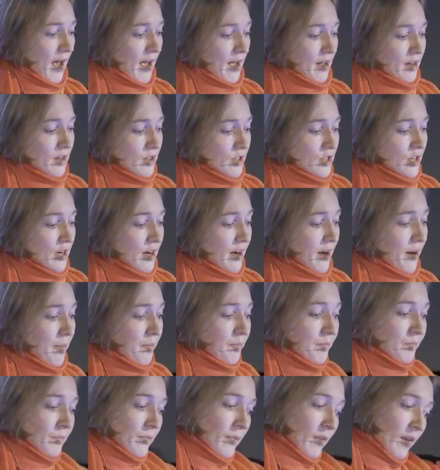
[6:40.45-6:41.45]
And
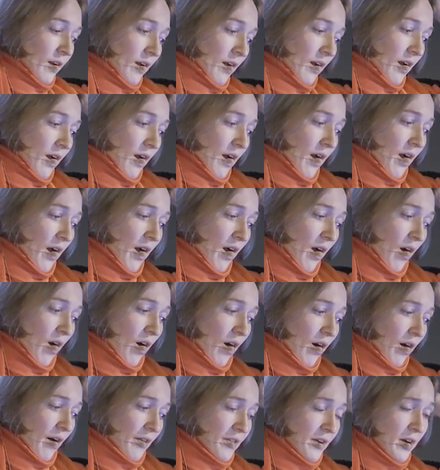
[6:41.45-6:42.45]
um,
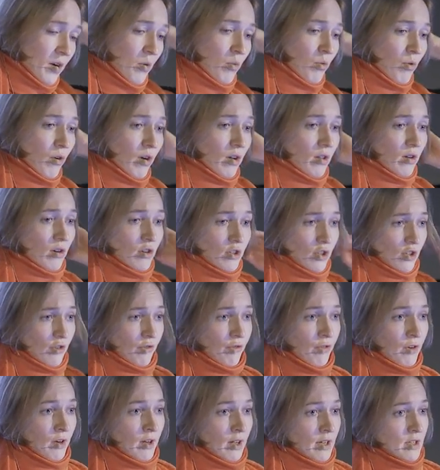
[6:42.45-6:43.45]
there were a lot
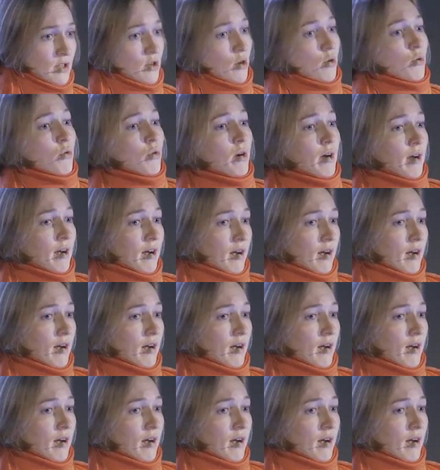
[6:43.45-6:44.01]
of, so